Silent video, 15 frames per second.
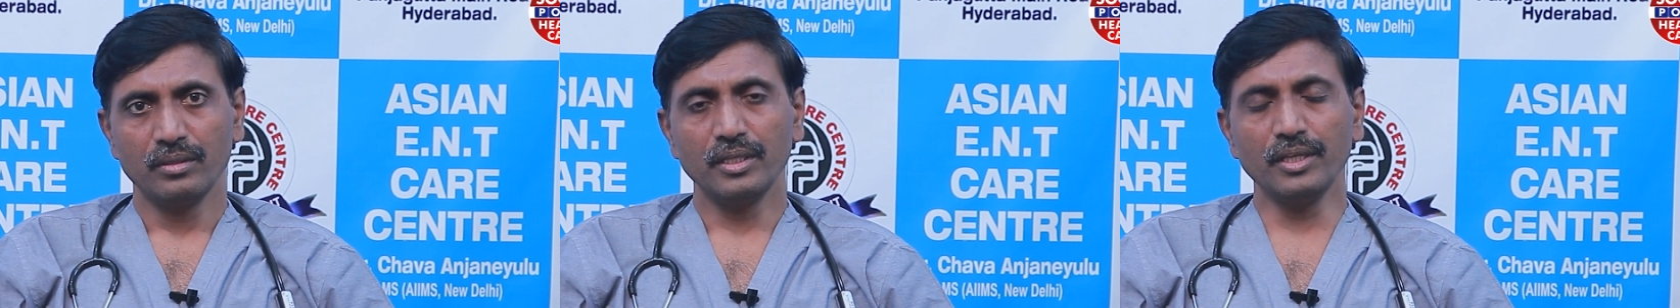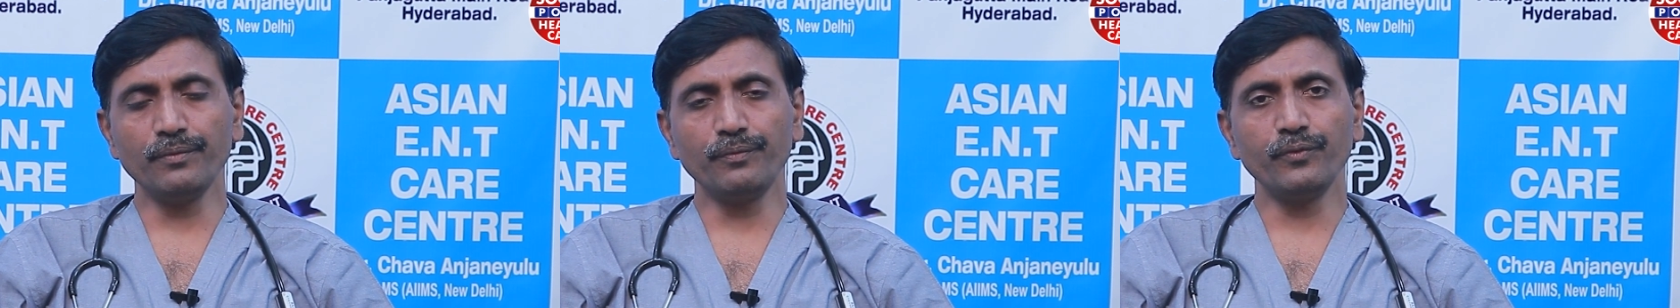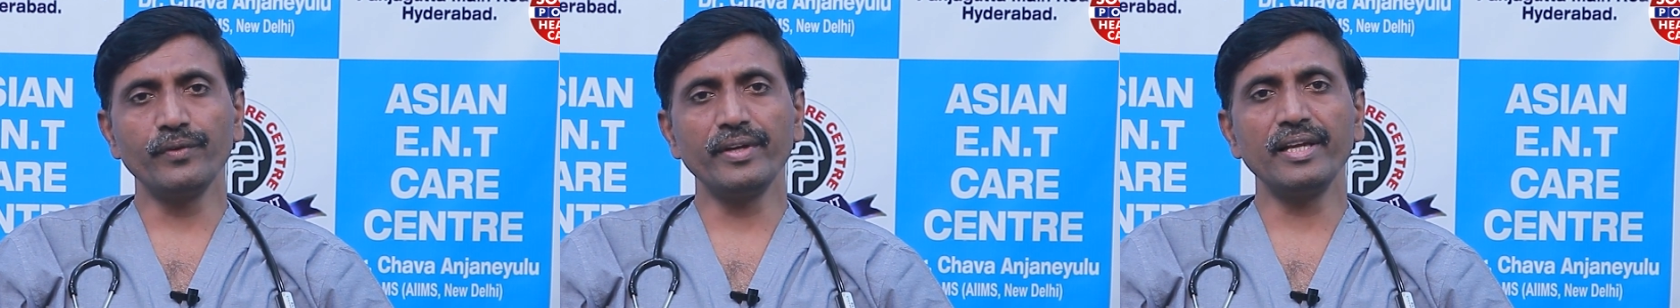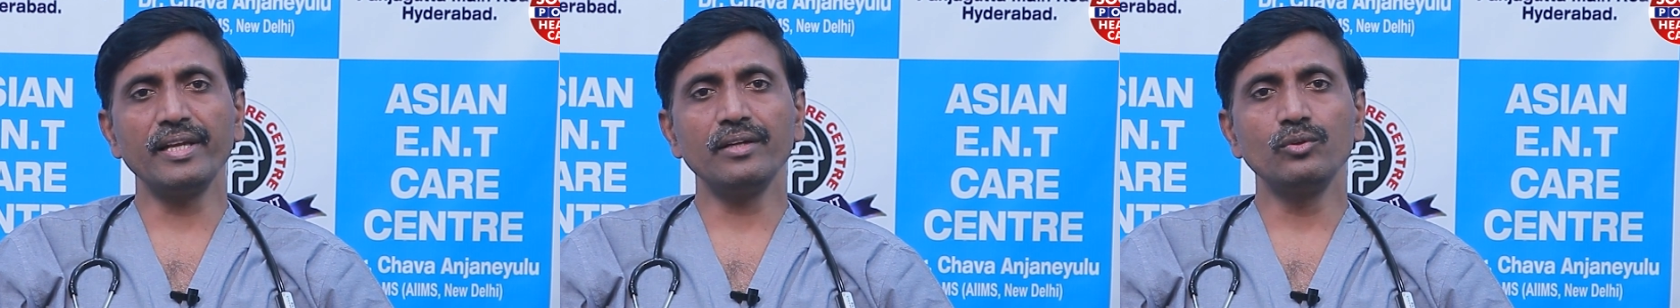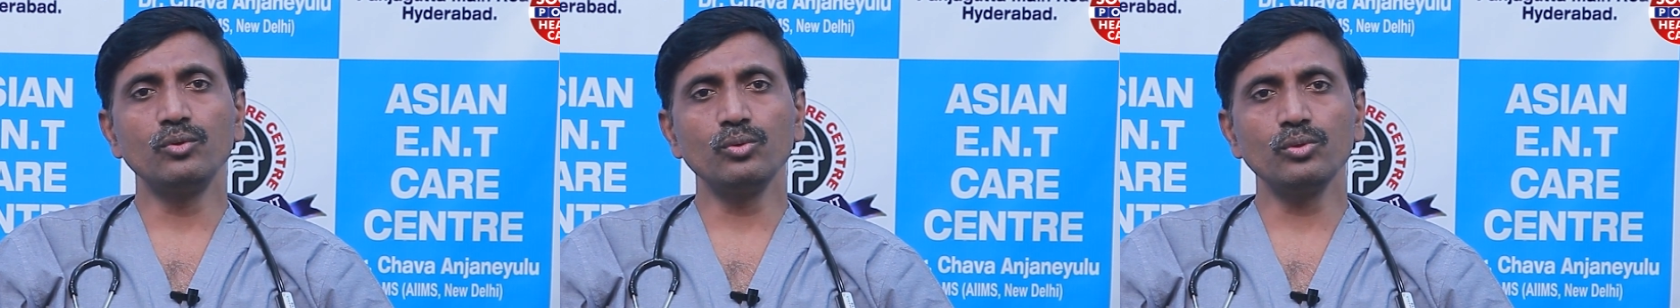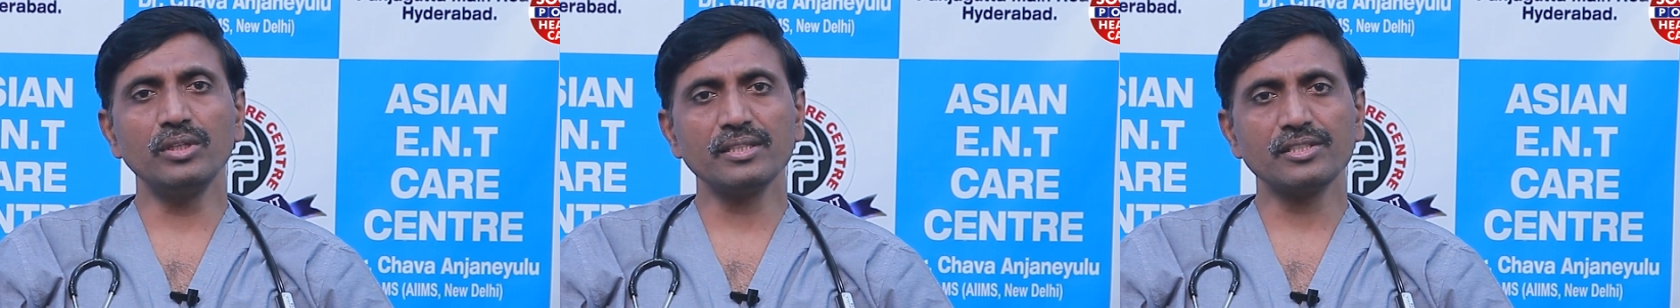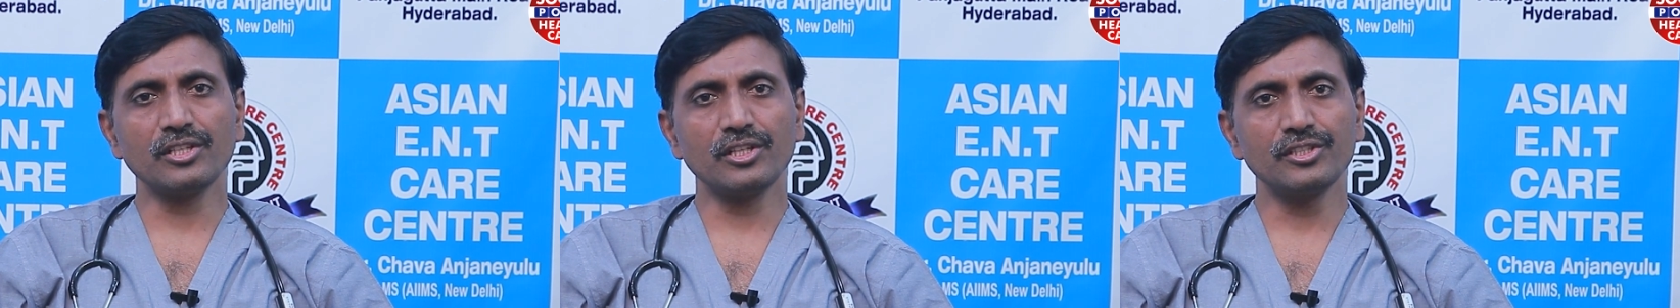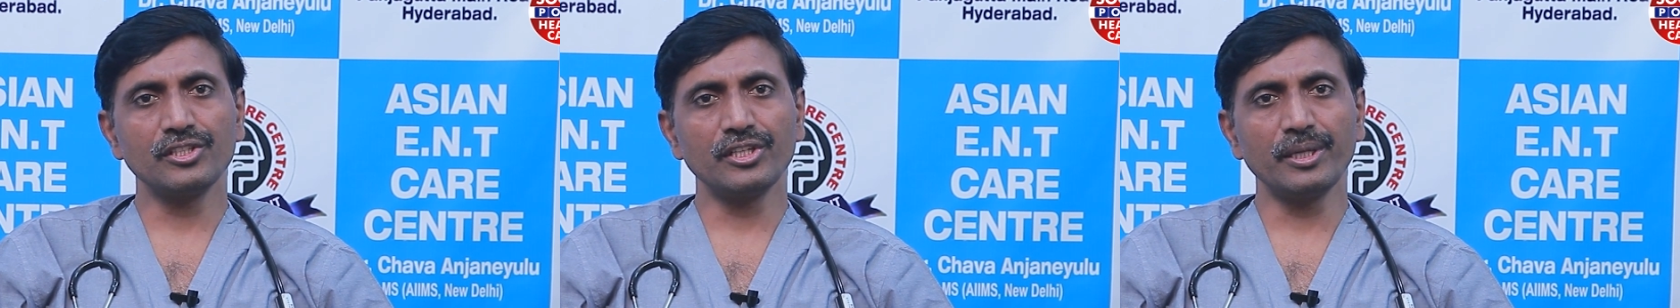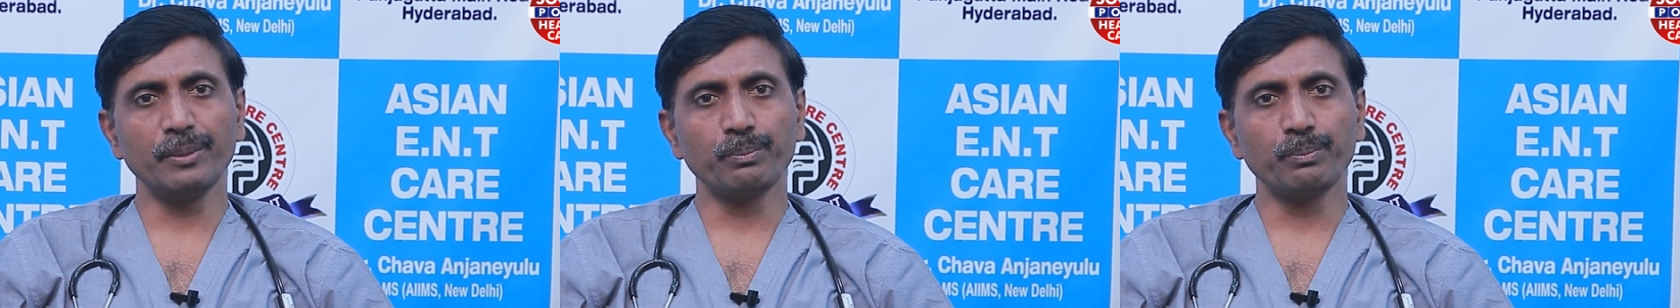If we do the surgery